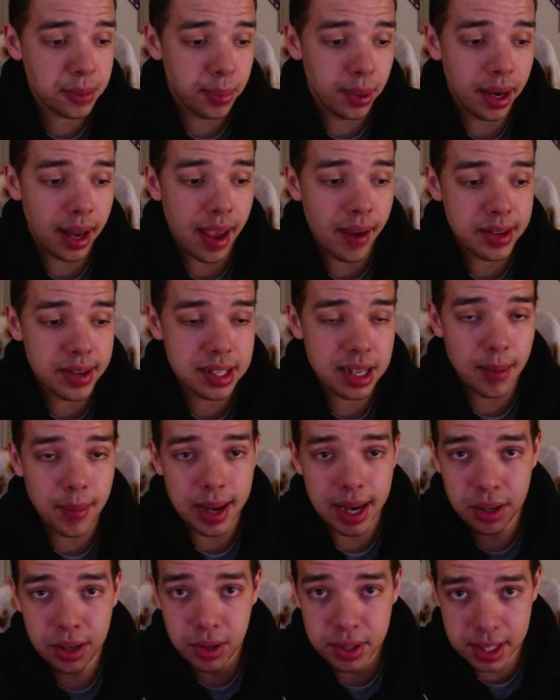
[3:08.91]
but every time
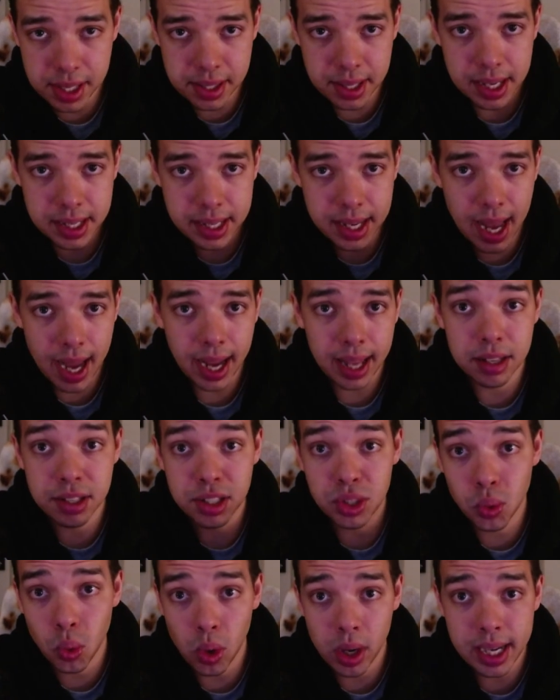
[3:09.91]
it uses the attack, it does
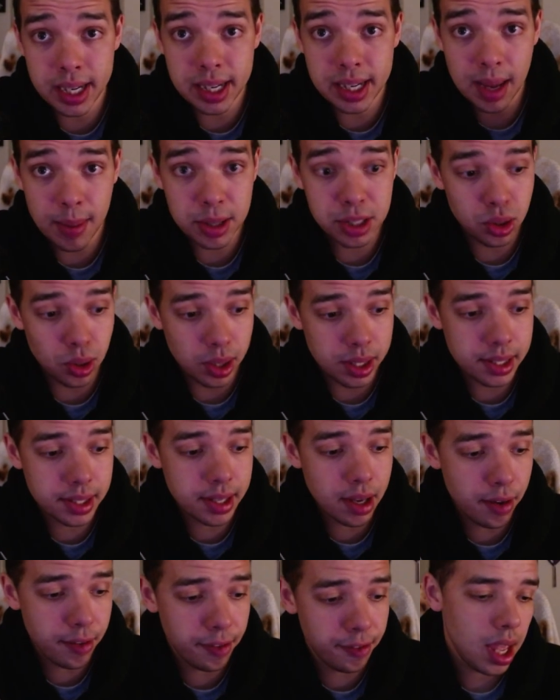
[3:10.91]
20 damage to
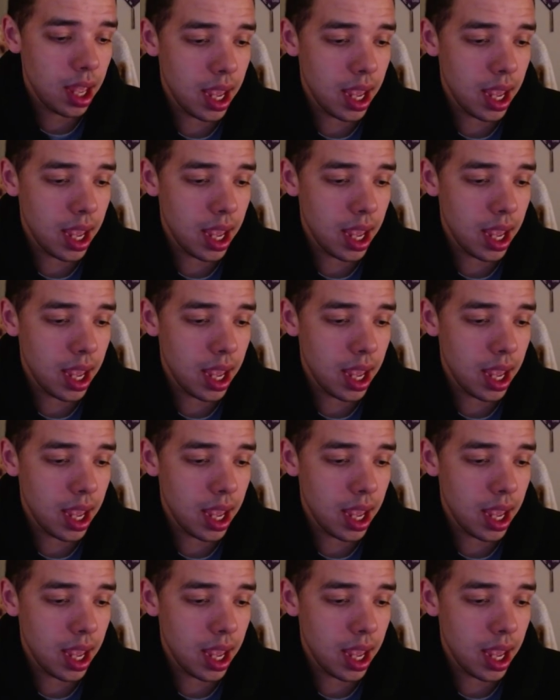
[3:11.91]
itself.